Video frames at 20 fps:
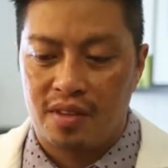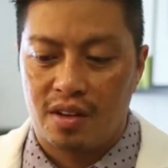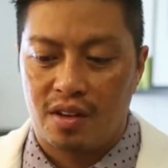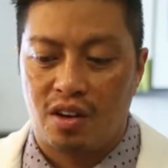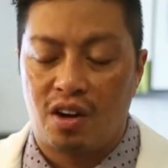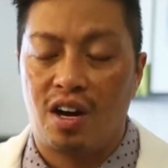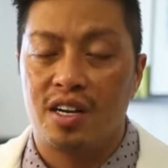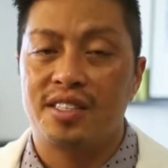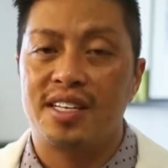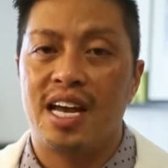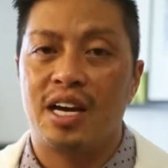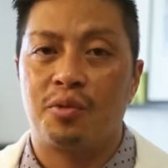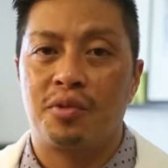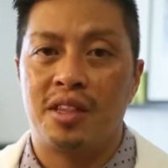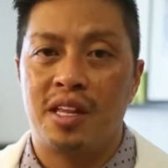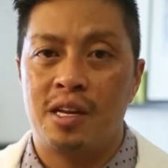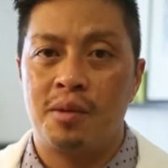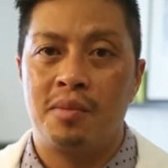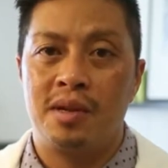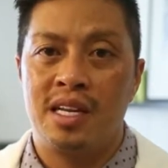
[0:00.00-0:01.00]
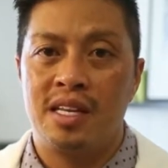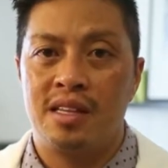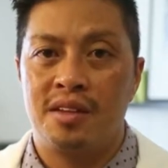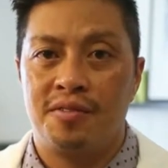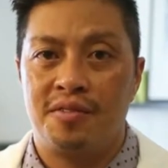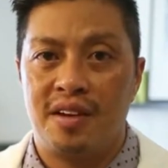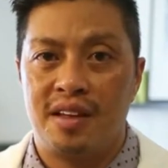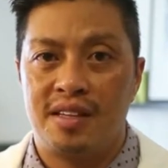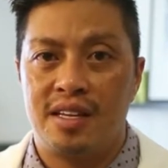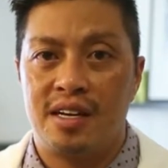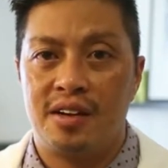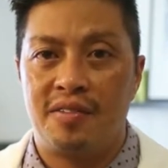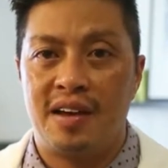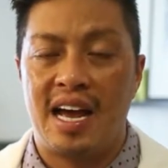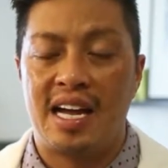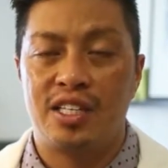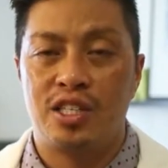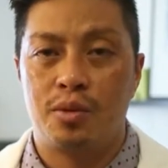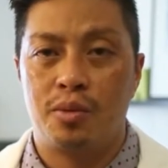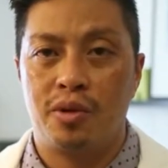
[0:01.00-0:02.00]
contact with anybody that, that have
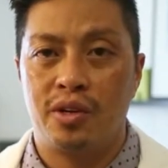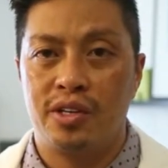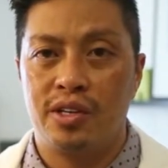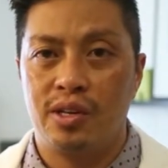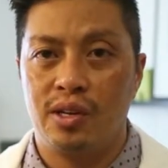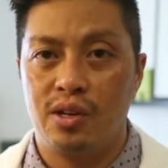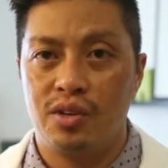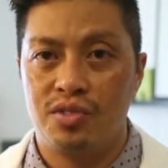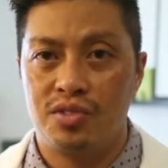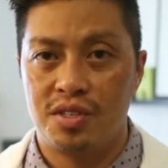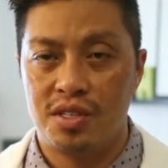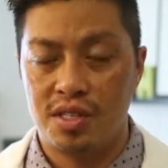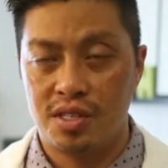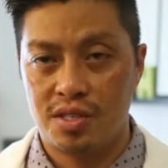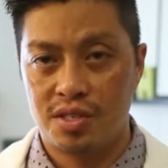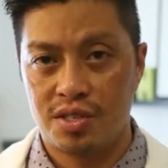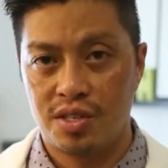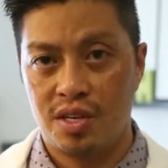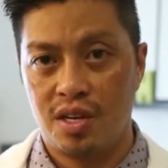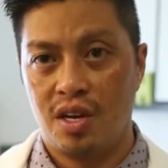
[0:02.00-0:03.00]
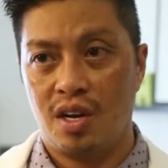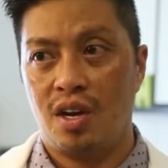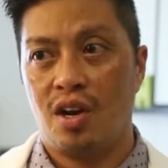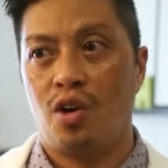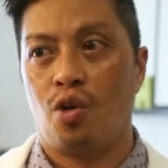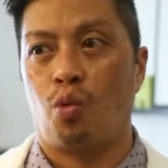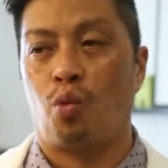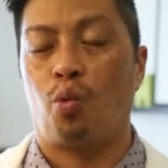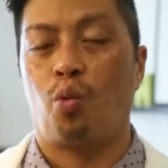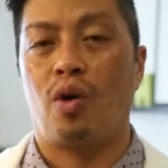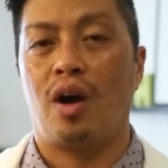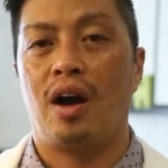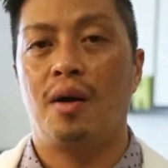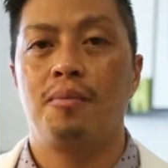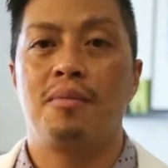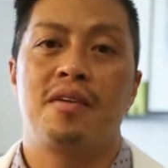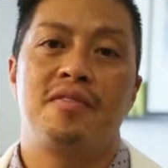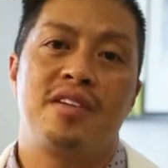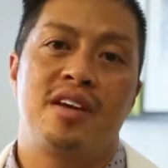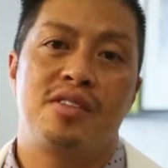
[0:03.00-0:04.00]
had tuberculosis?
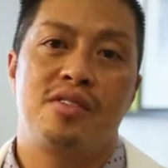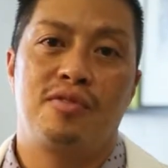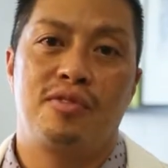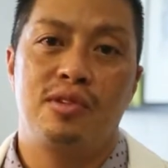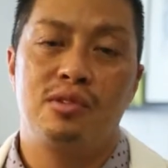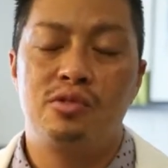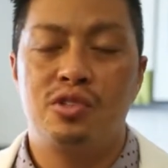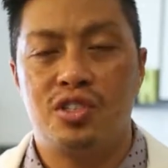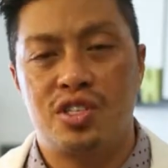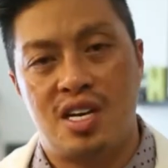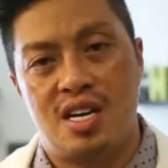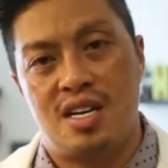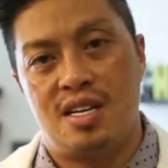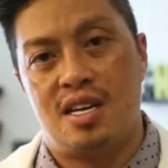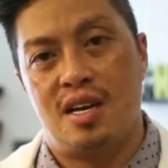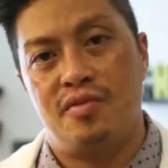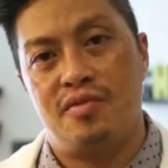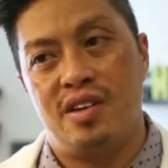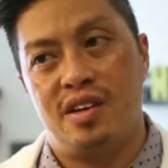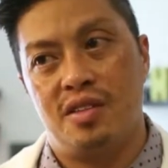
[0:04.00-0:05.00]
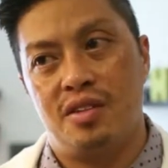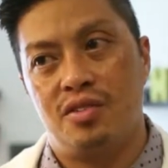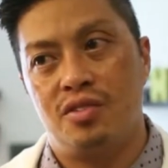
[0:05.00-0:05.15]
Um, have you had the flu shot? Have you had